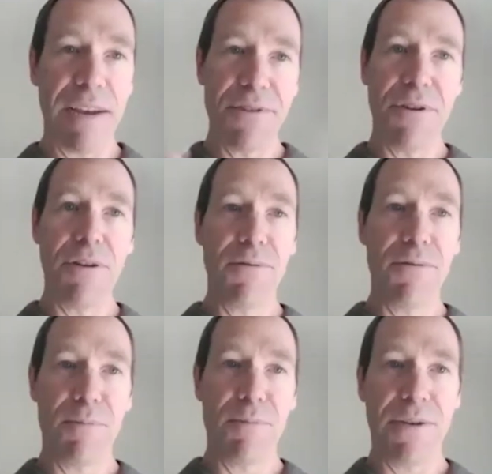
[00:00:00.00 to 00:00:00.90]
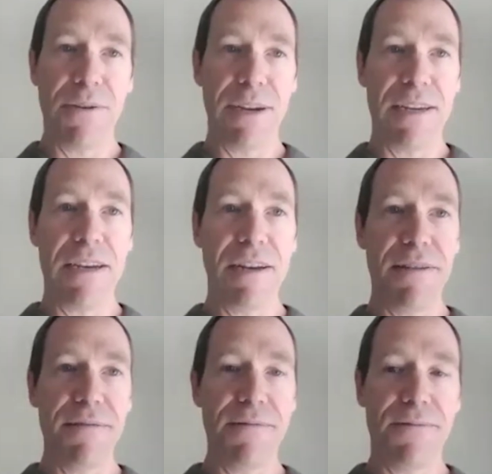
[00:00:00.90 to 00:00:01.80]
after you go through a period
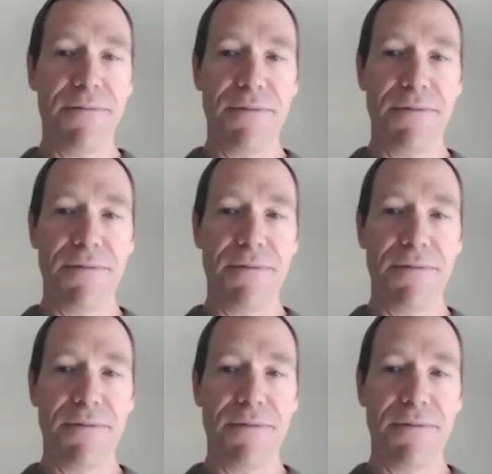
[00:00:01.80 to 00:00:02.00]
of